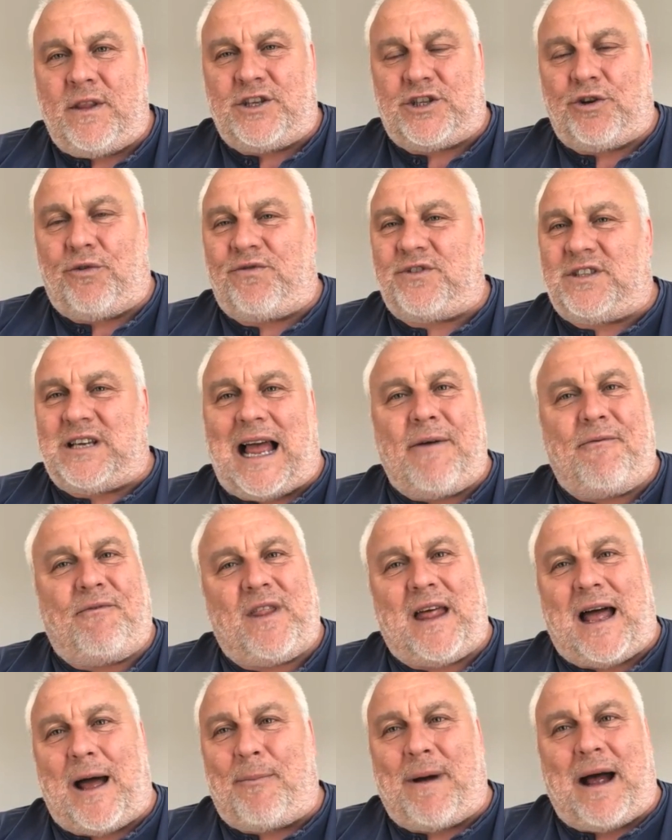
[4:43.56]
There's enough time
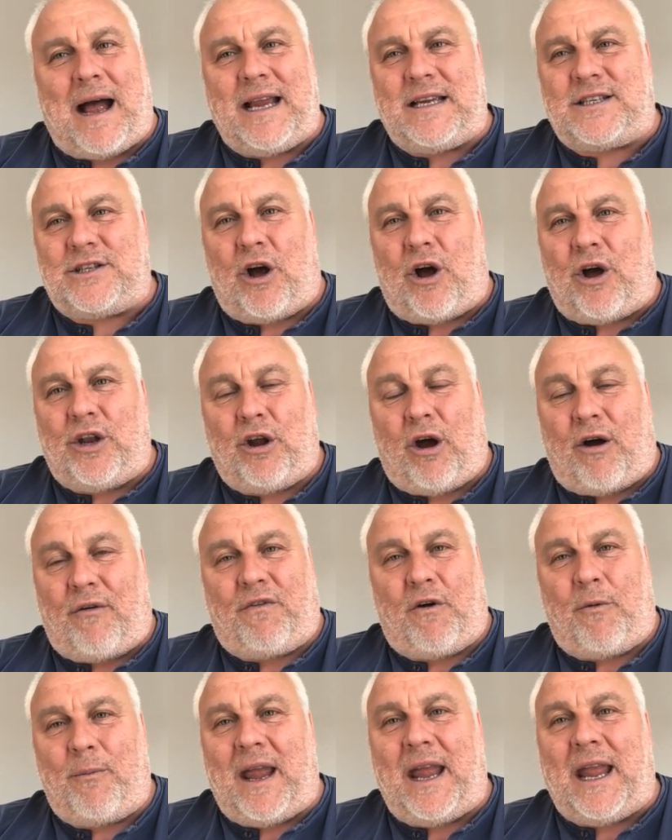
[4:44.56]
for that, Matt. It's not
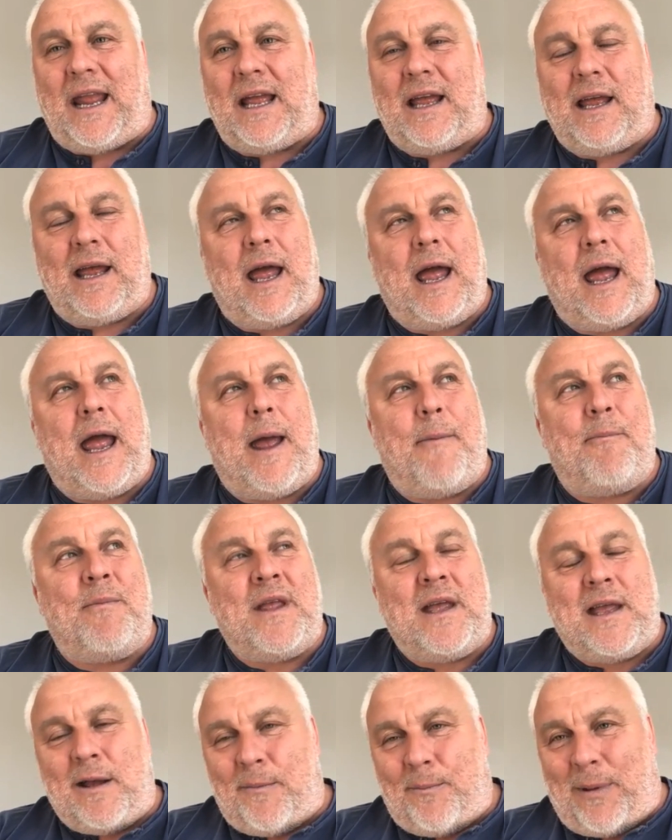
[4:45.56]
for me.
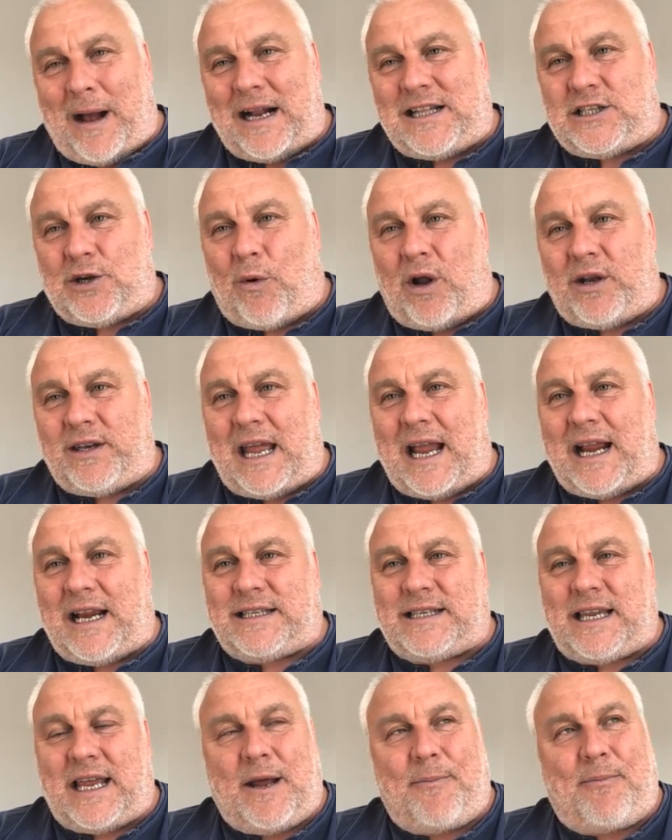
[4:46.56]
Back to what Deg
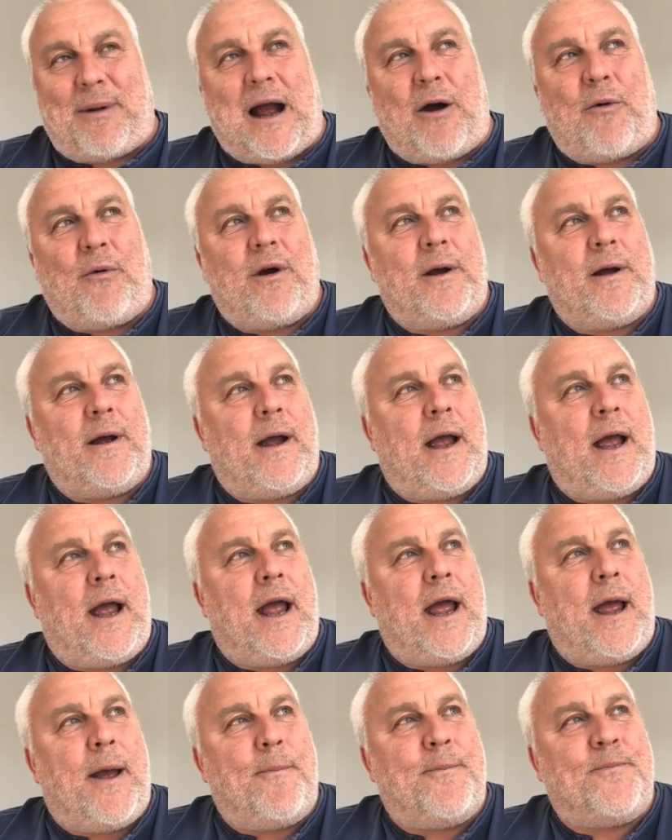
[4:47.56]
said about...
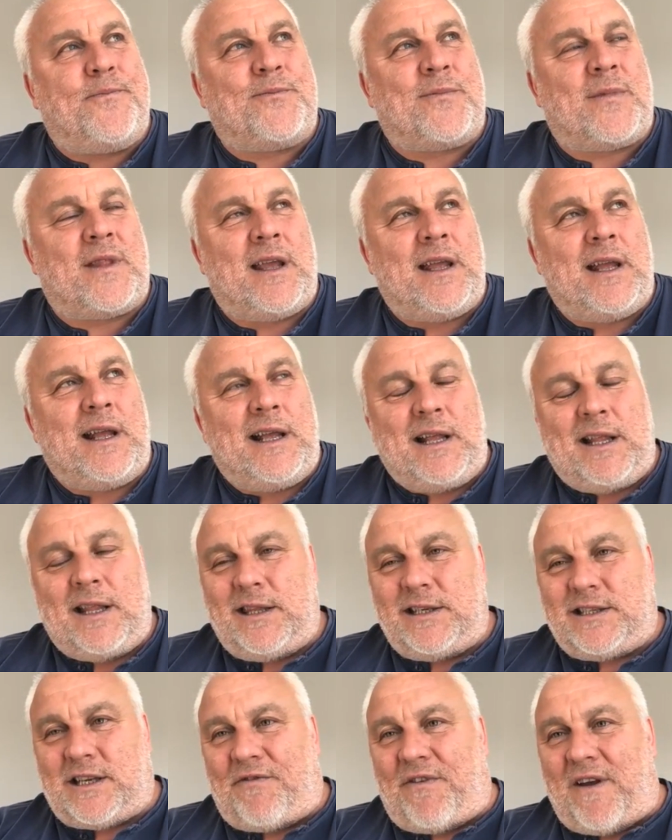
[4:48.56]

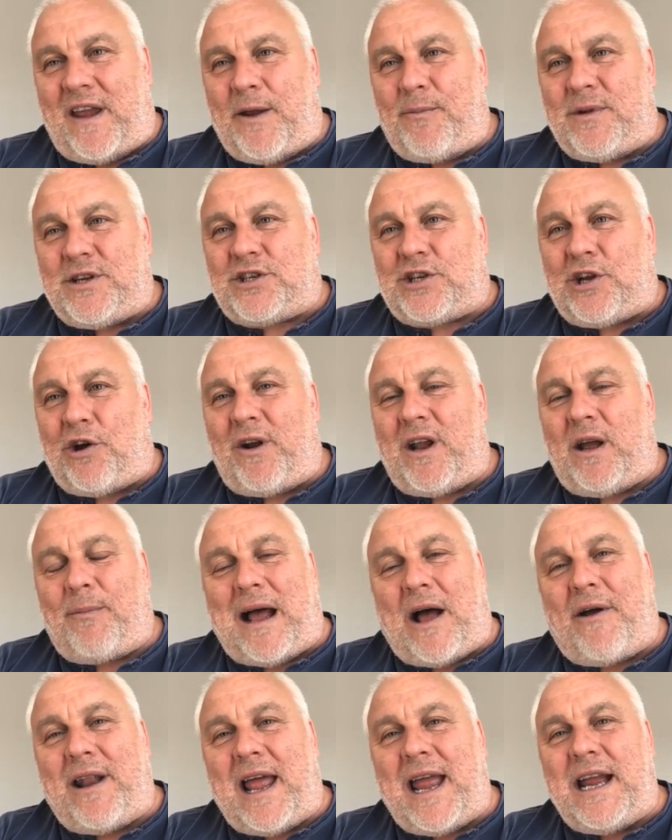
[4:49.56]
there's a famous story
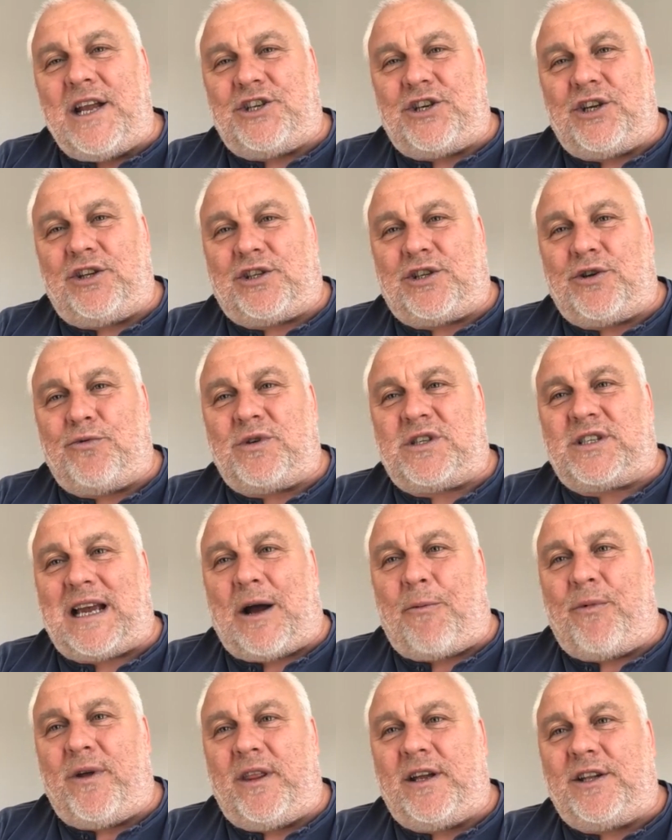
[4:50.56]
about an agent who
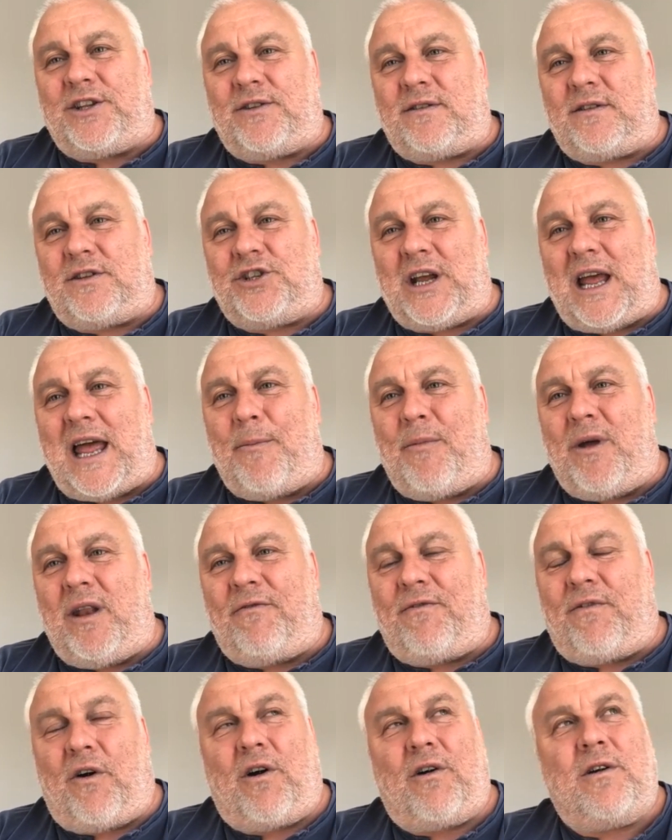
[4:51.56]
sat with a
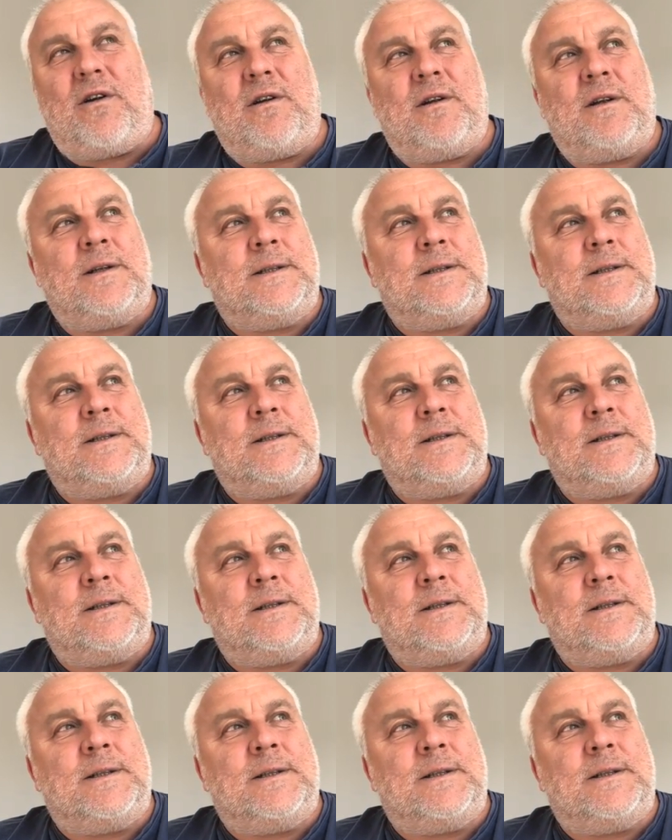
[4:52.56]
chairman for